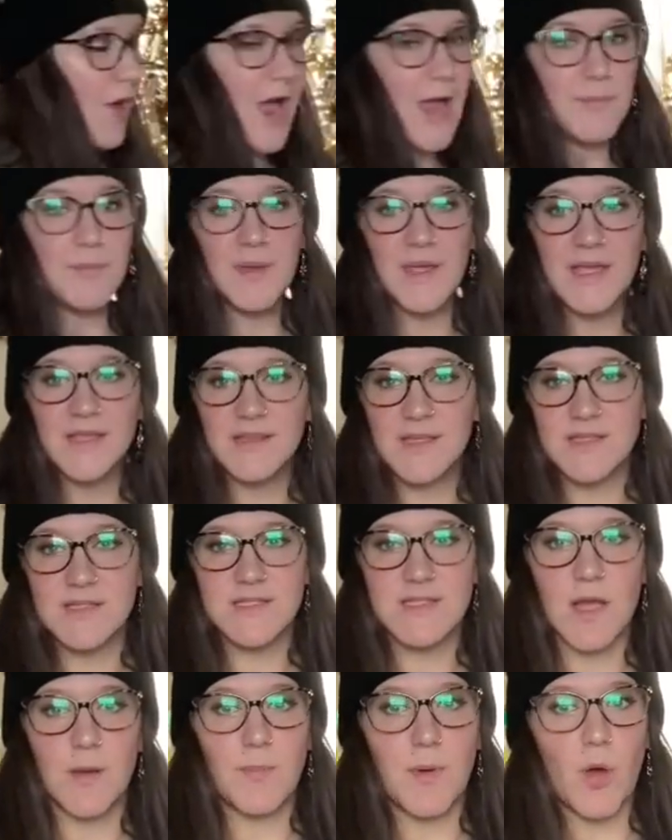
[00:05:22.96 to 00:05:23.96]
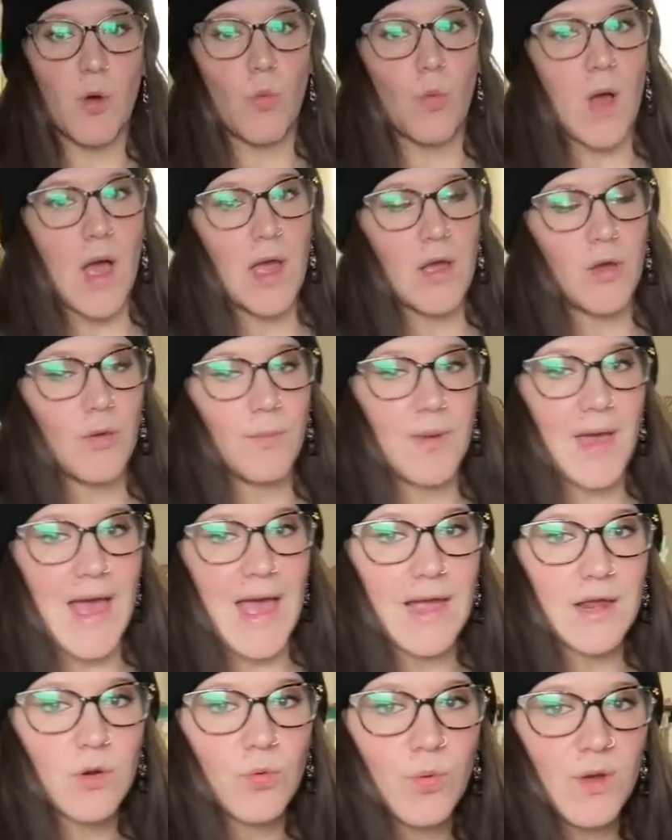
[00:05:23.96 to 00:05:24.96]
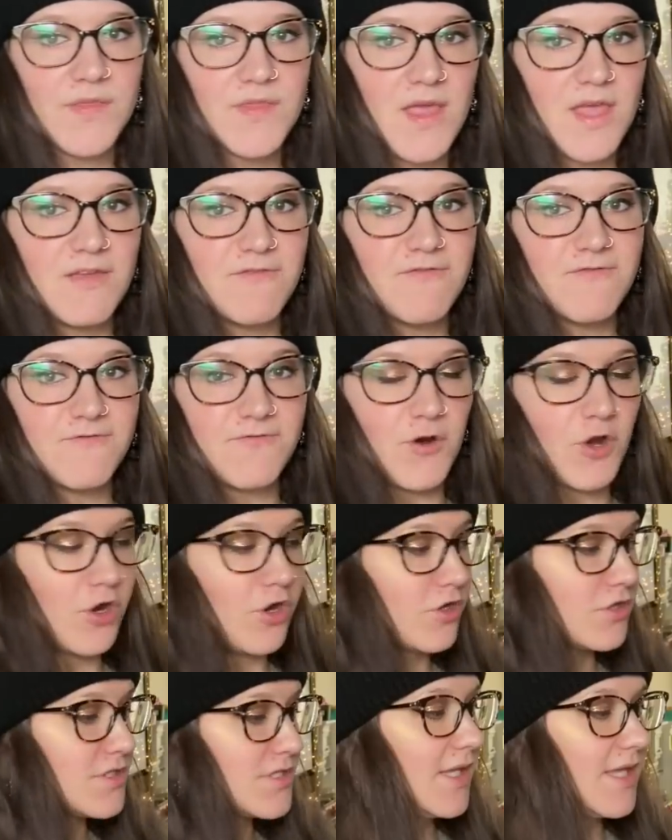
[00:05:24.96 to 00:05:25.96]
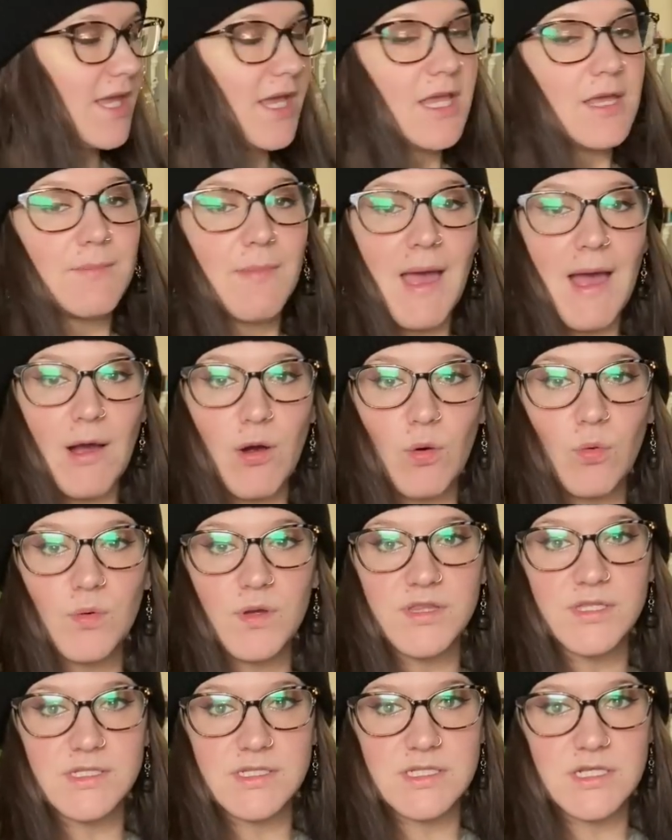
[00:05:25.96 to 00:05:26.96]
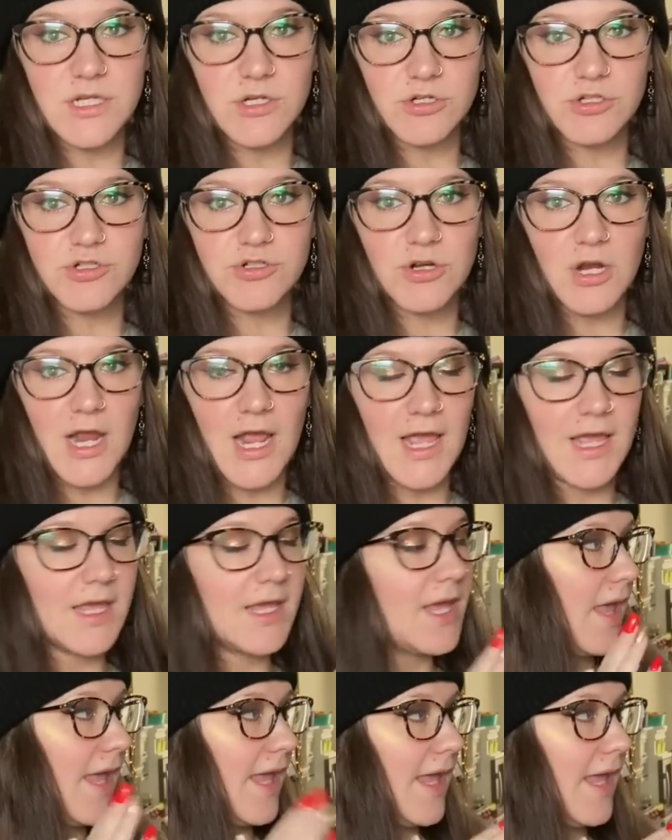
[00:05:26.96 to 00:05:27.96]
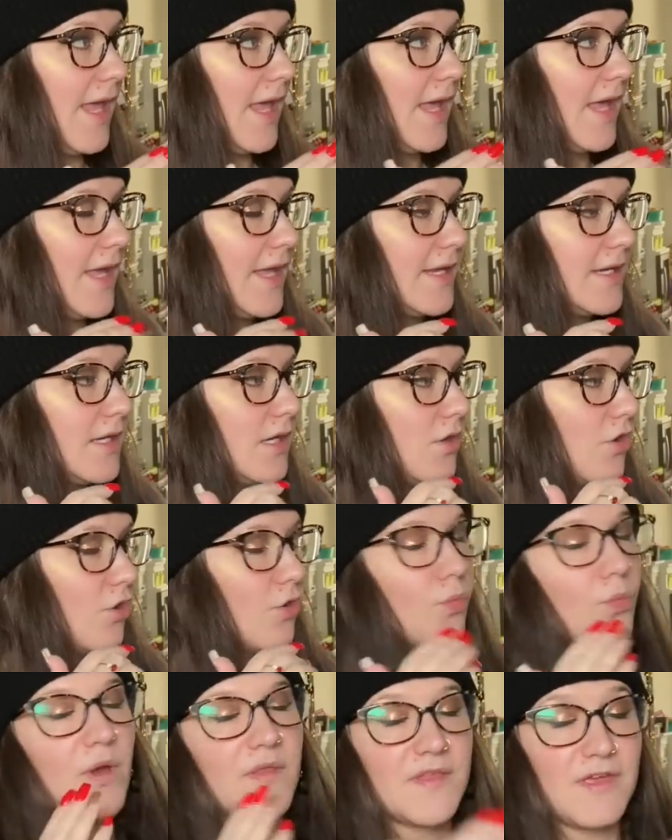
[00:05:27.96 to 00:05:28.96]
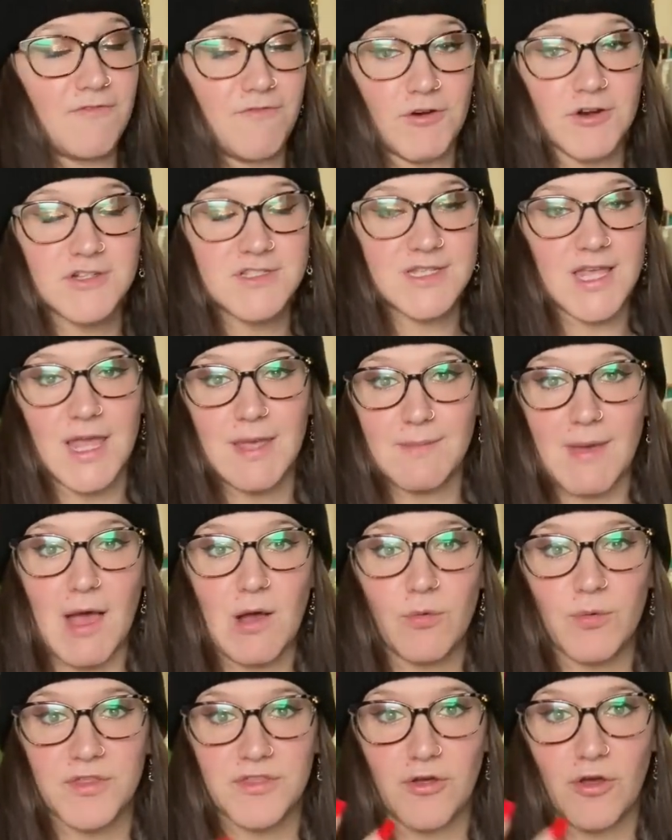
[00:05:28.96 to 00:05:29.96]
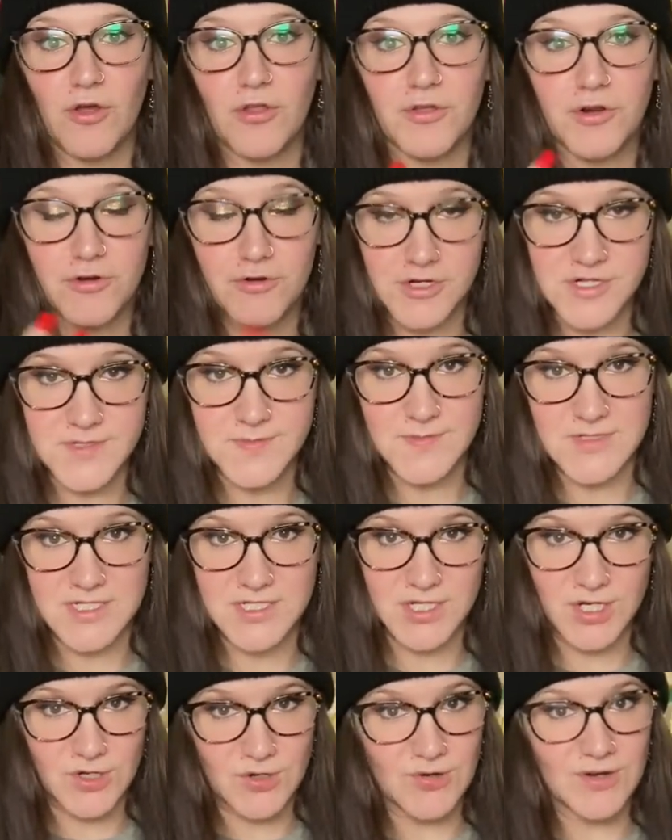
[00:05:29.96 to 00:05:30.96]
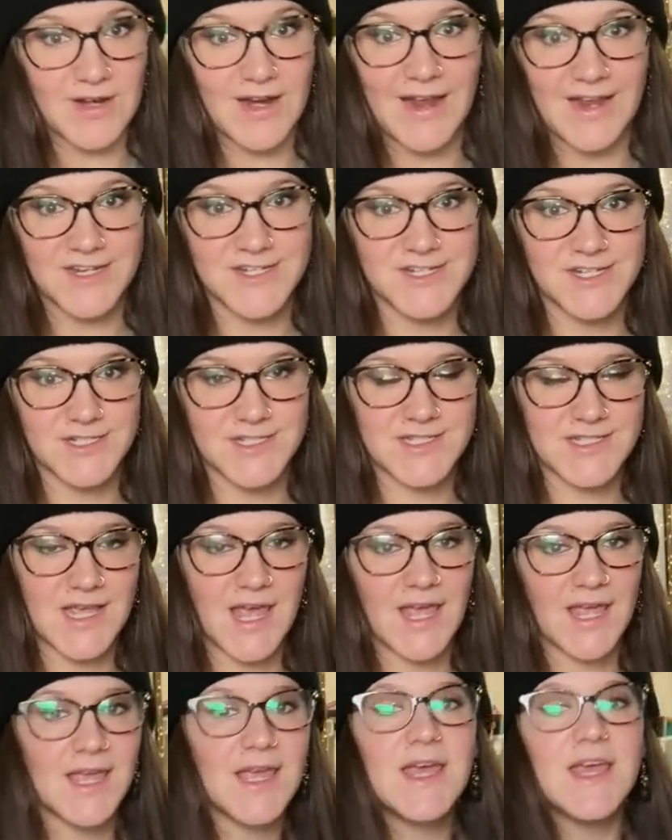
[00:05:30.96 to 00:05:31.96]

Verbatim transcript: I picked this up a while back when they first came out with the tier tray and, or when they first came out with all the Christmas decor, I should say.